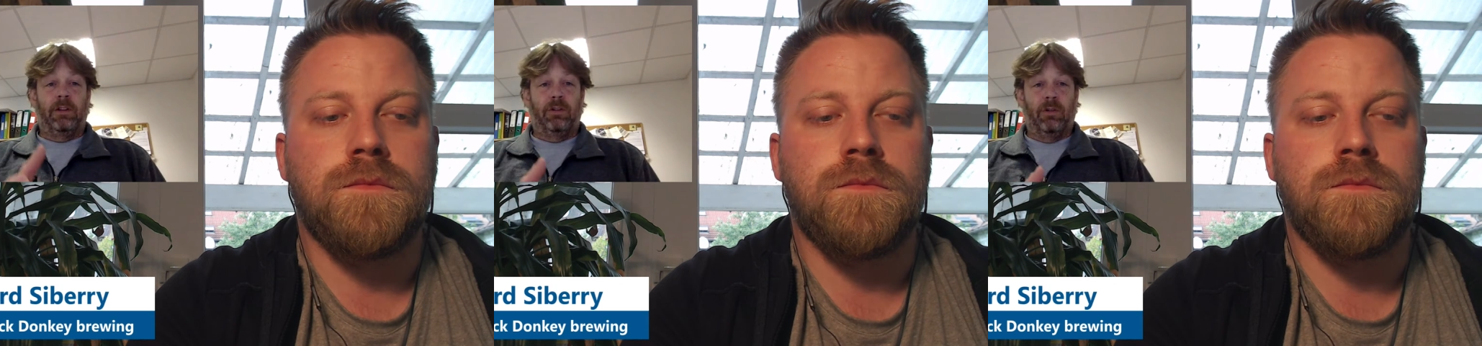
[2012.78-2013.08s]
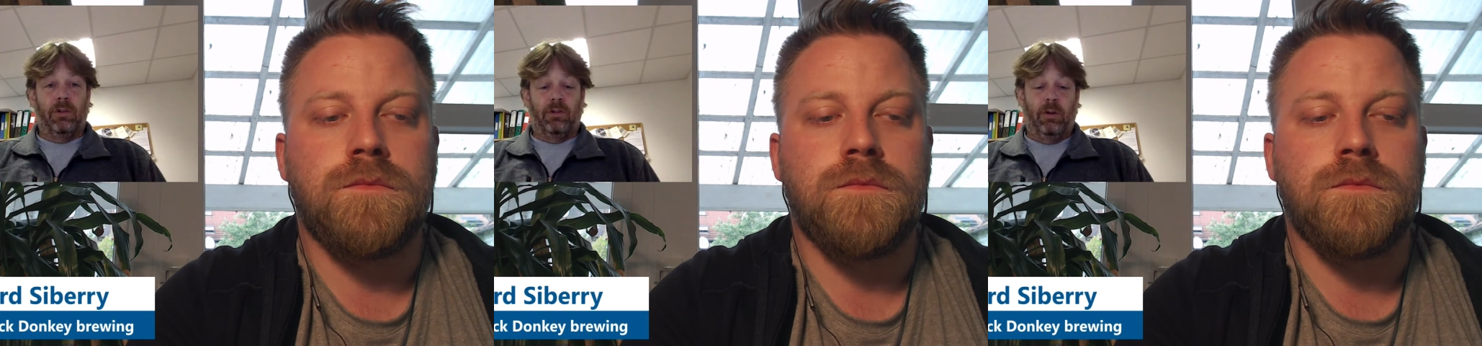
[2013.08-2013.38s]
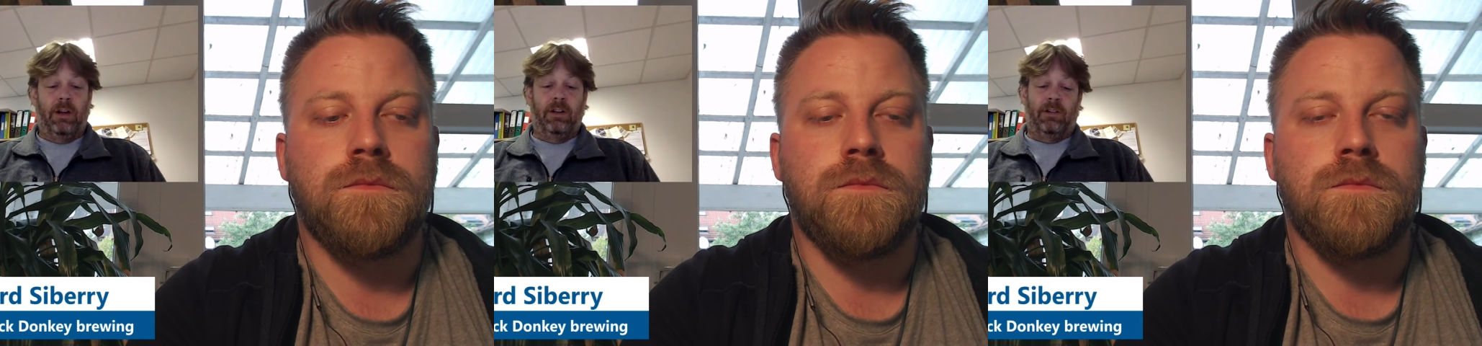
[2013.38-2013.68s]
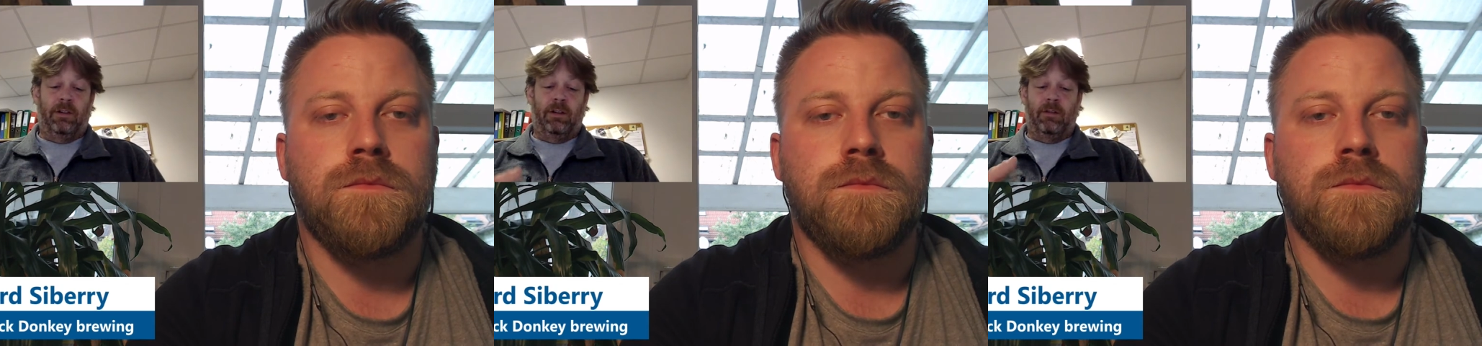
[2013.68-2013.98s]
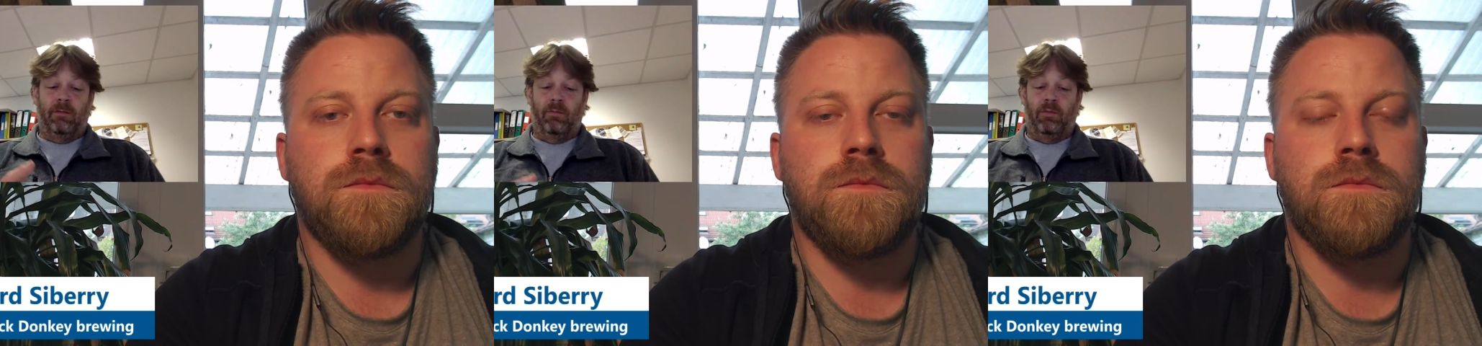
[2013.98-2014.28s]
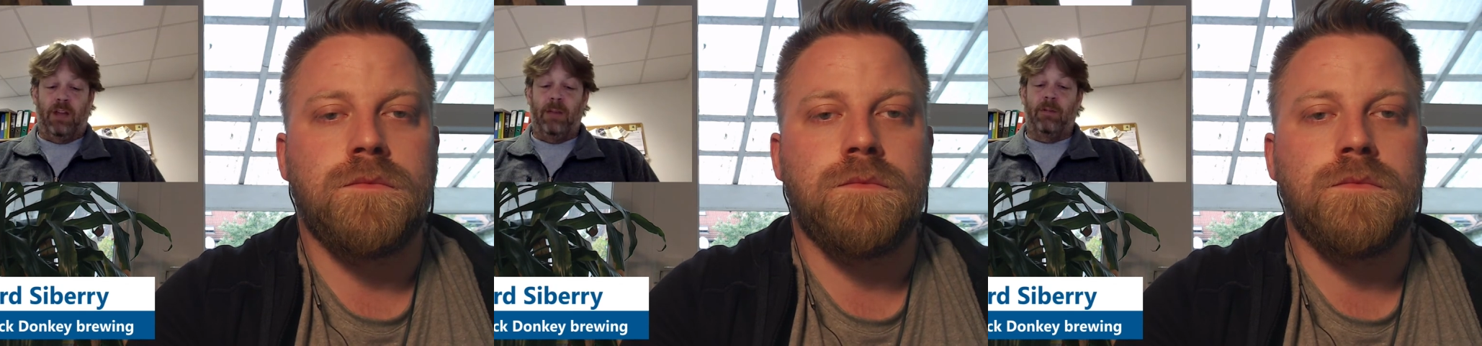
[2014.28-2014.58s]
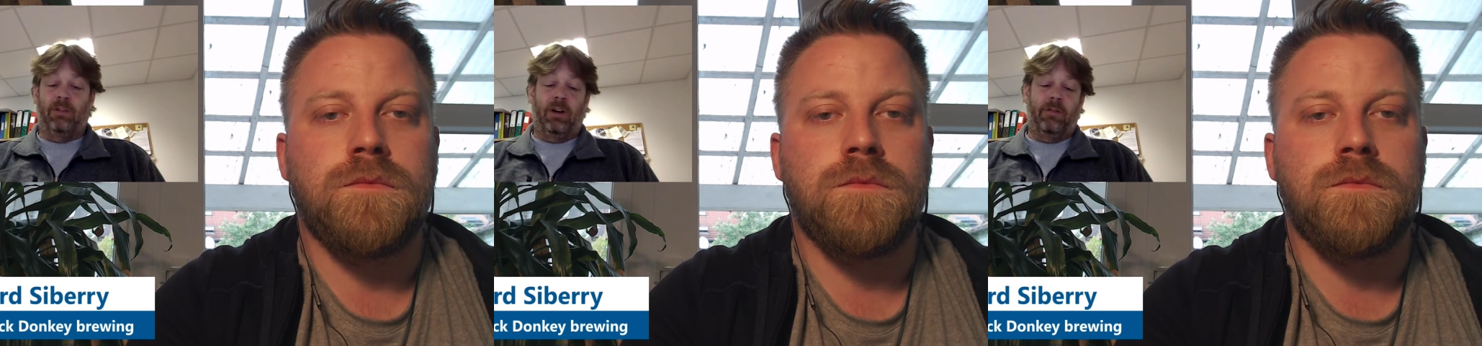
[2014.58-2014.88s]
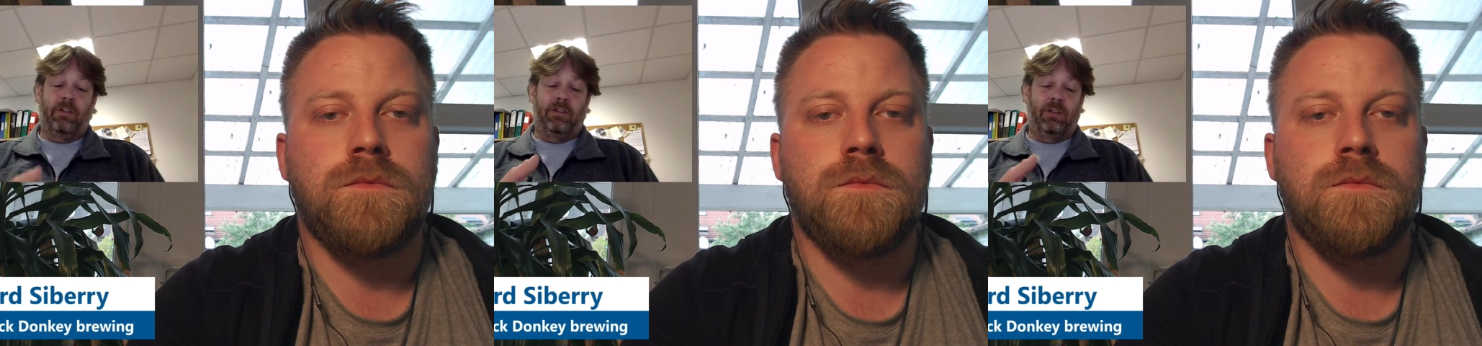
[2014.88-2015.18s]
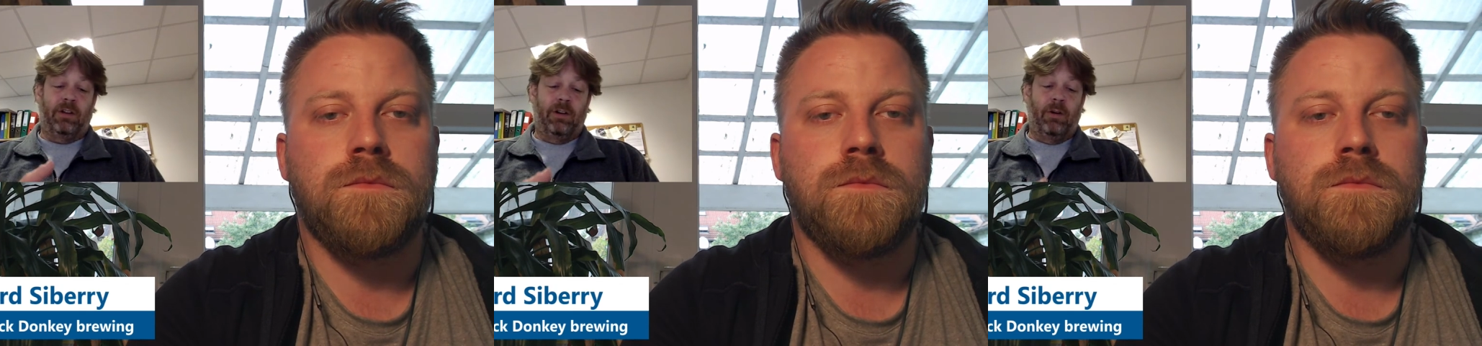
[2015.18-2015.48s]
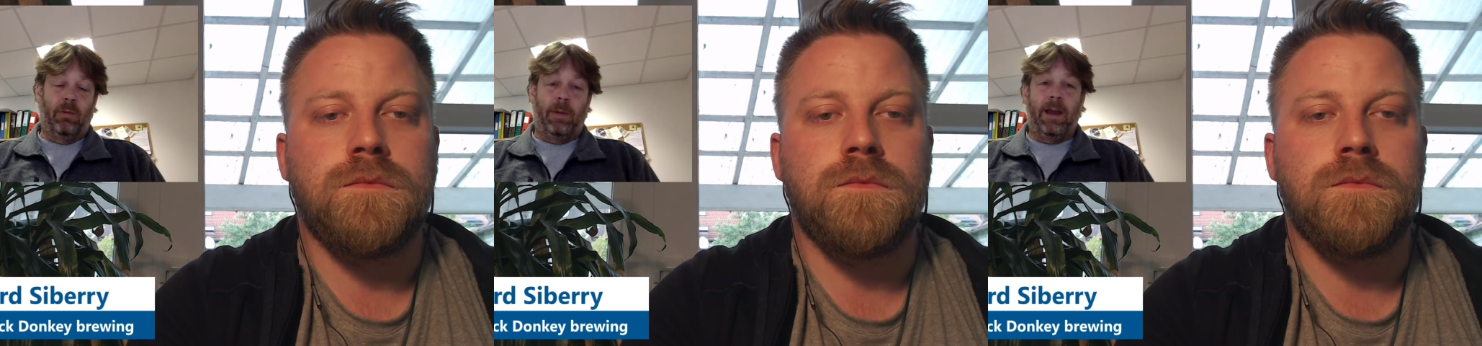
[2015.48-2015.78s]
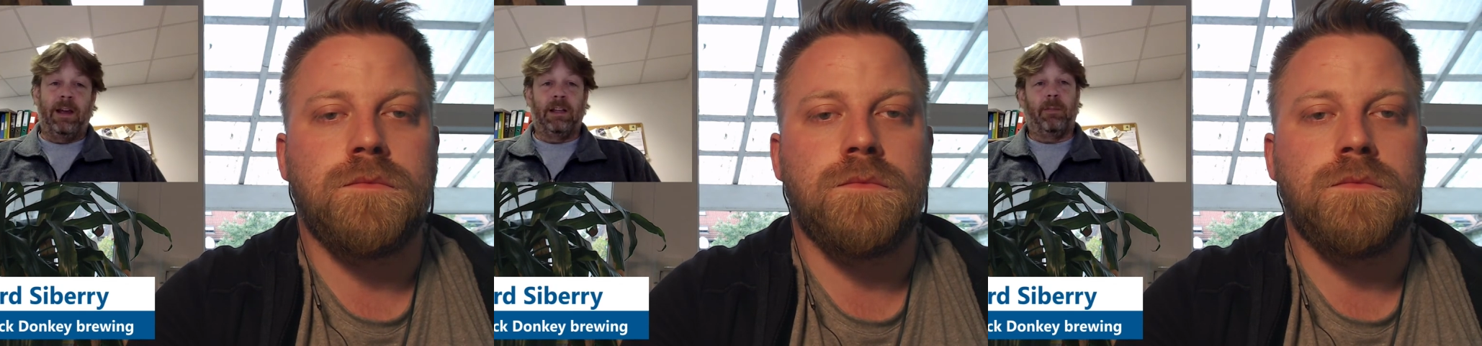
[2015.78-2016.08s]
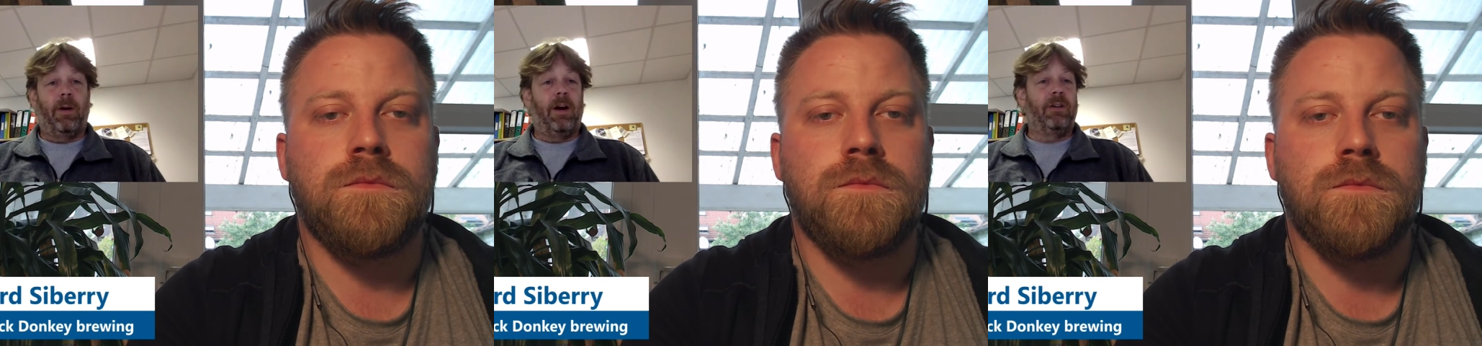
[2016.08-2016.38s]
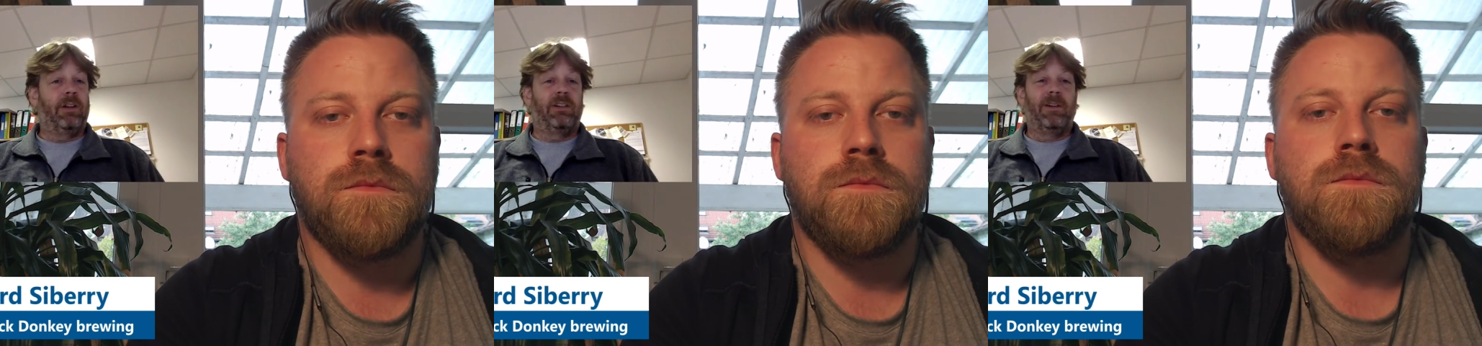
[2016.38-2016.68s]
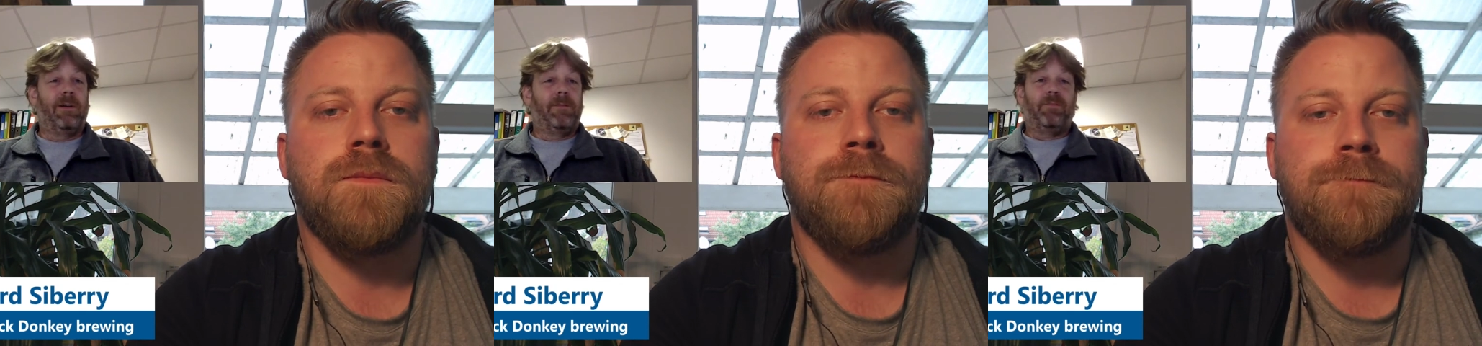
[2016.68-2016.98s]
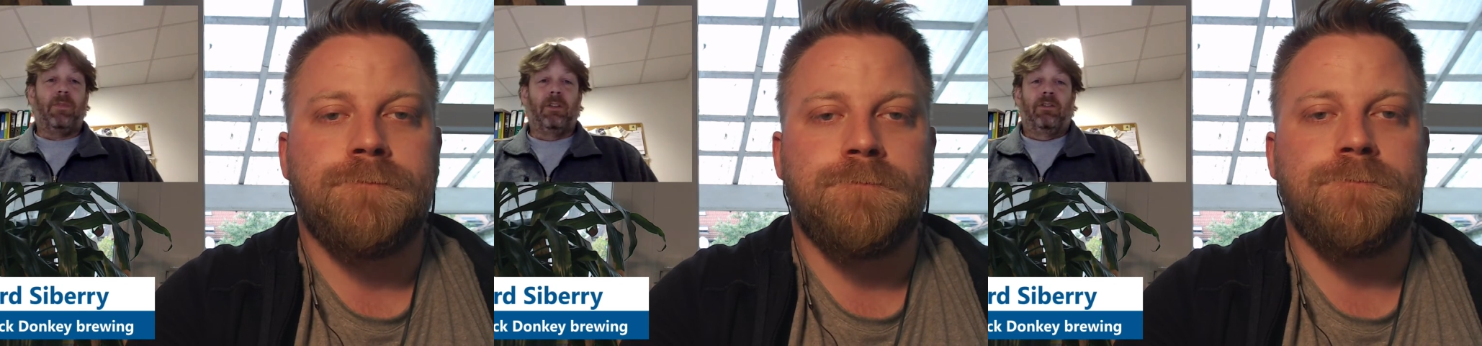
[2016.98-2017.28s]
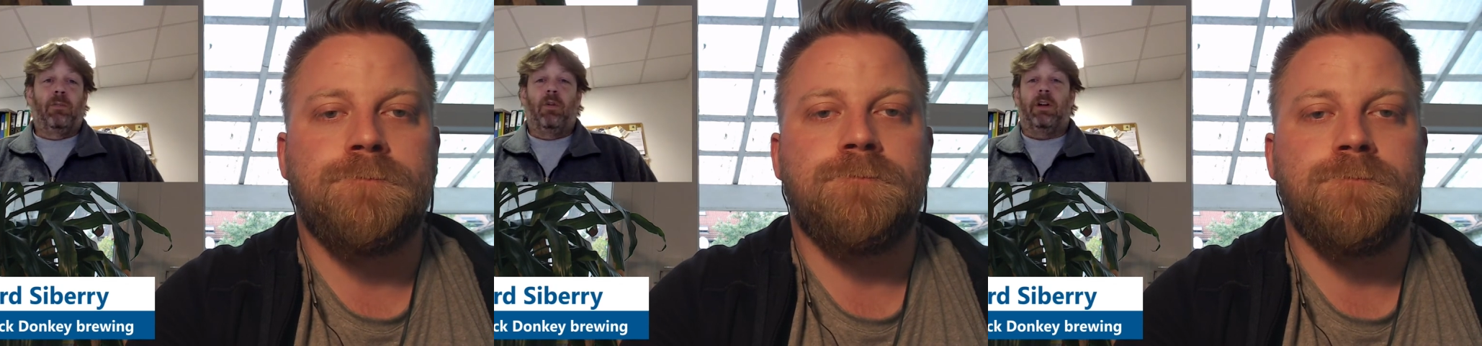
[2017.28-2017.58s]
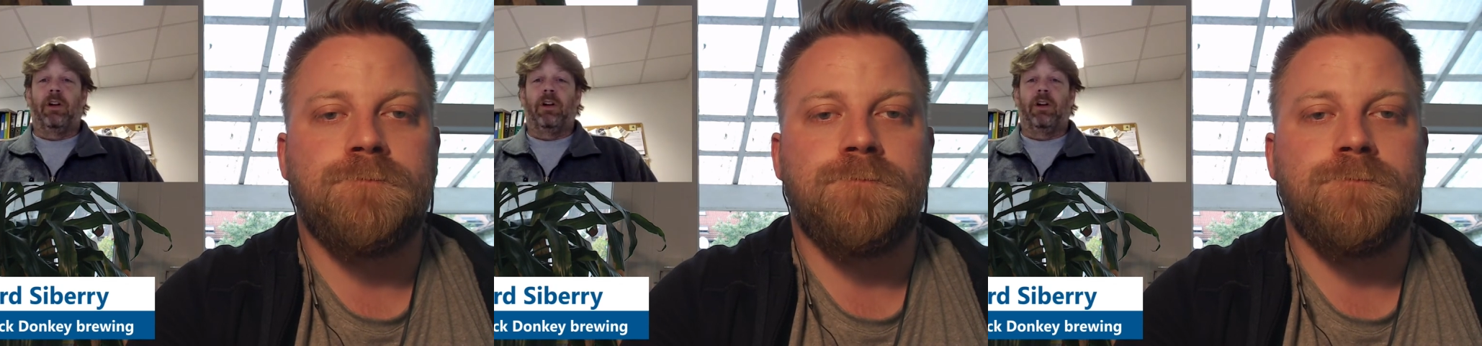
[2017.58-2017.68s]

Speaker 1: on the door of the toilets and table service and no paying at the bar and all this, small